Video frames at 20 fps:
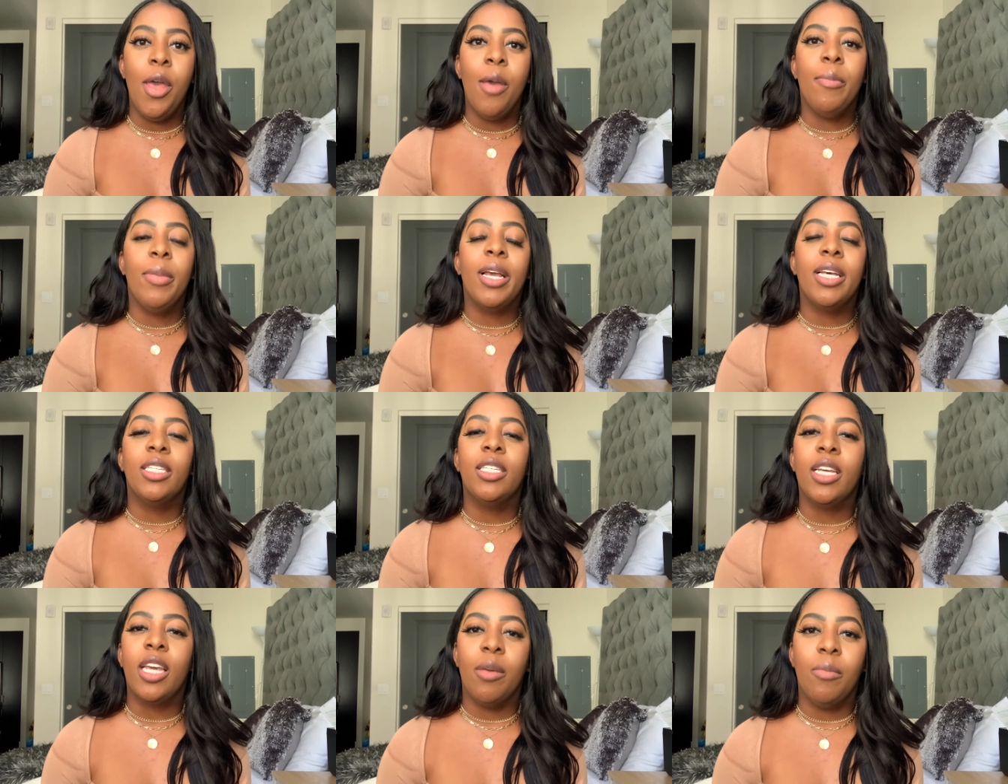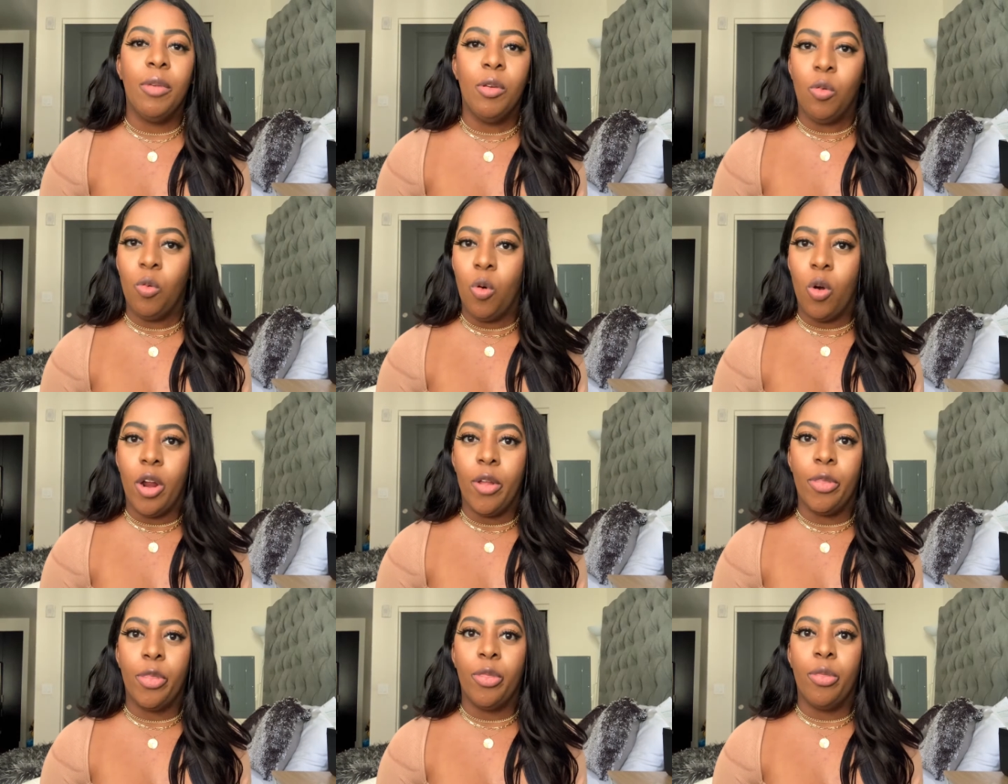because it can be
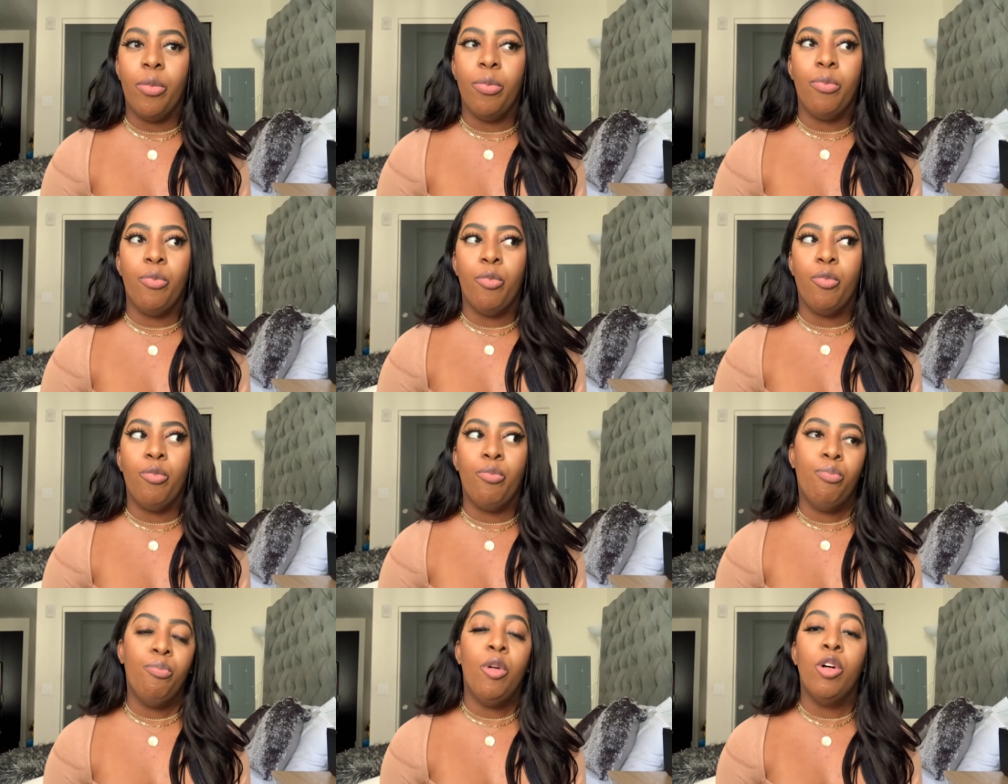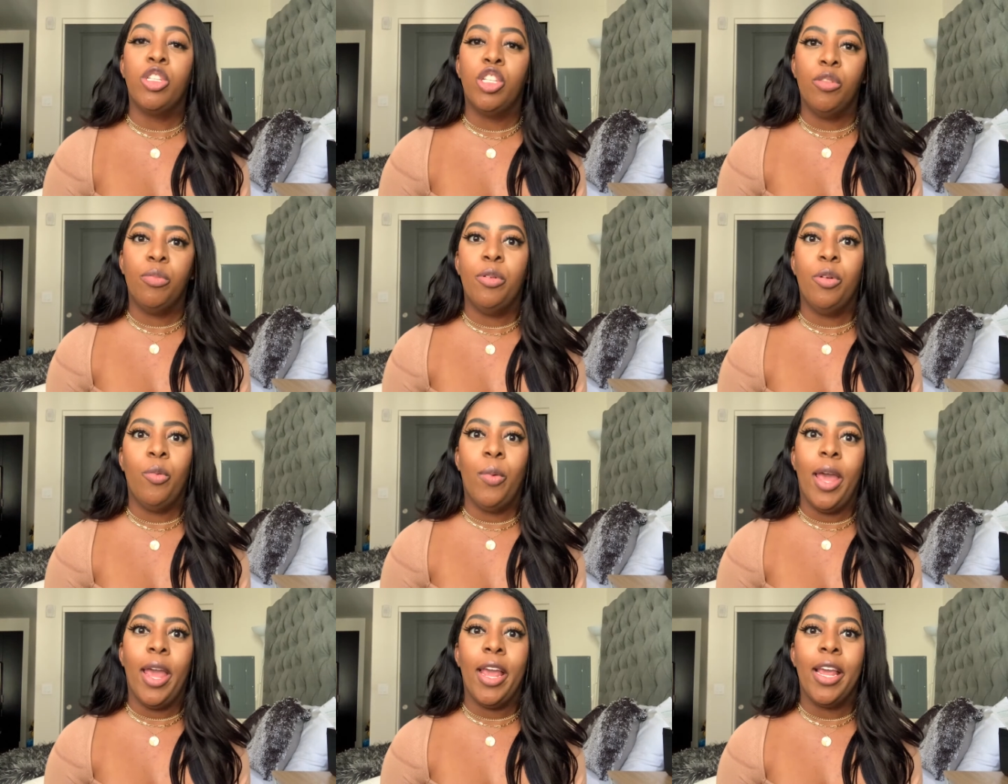worn
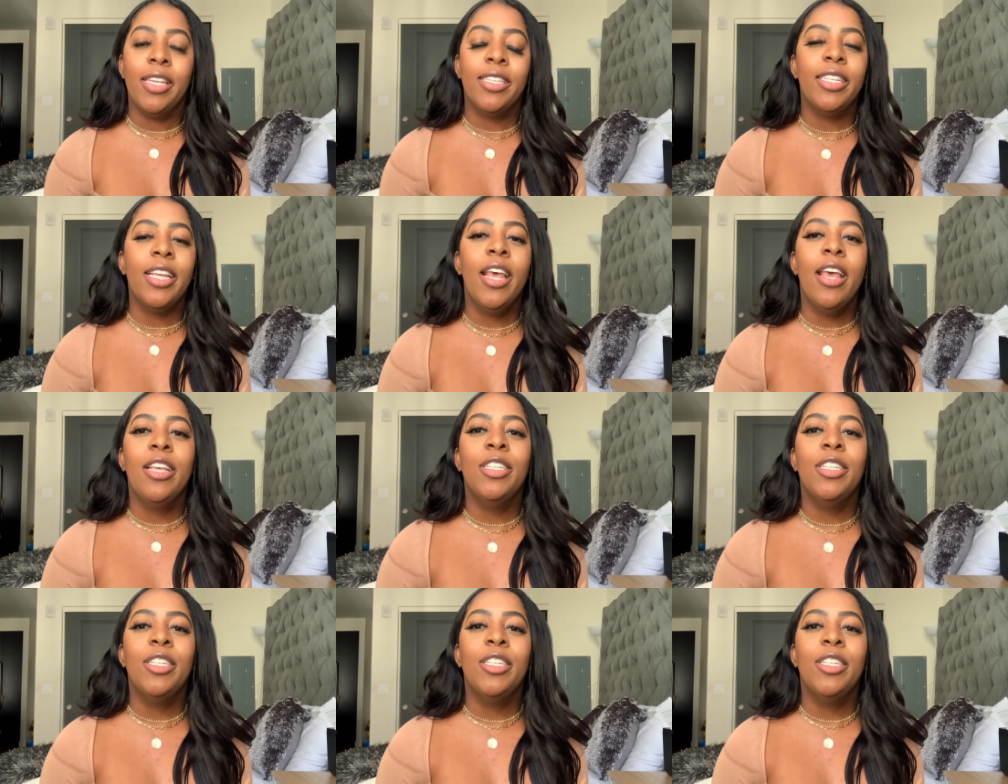multiple ways.